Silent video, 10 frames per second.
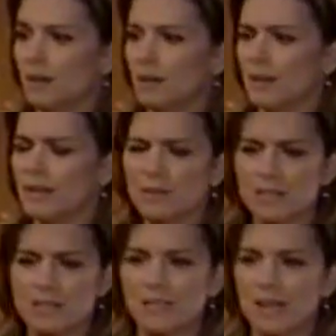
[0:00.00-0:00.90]
I don't
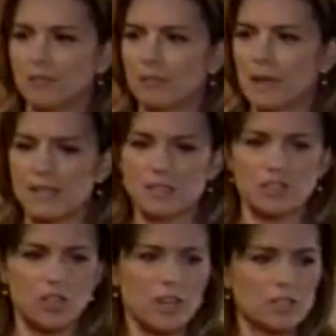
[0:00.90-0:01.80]
understand if plans had
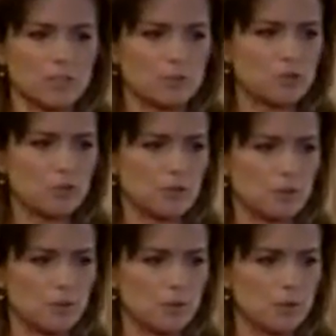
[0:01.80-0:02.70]
changed. I'm sure
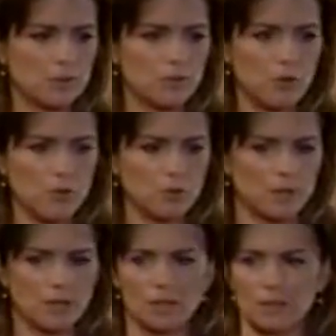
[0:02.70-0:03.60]
that Bo would have called
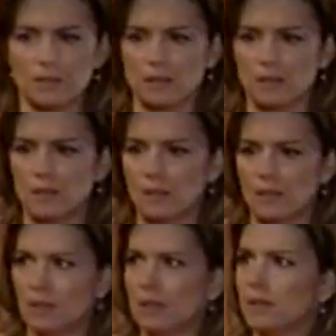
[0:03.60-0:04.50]
me. Oh,
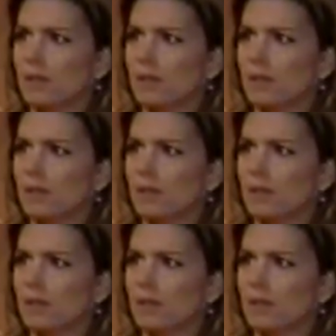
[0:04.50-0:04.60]
yeah, of course.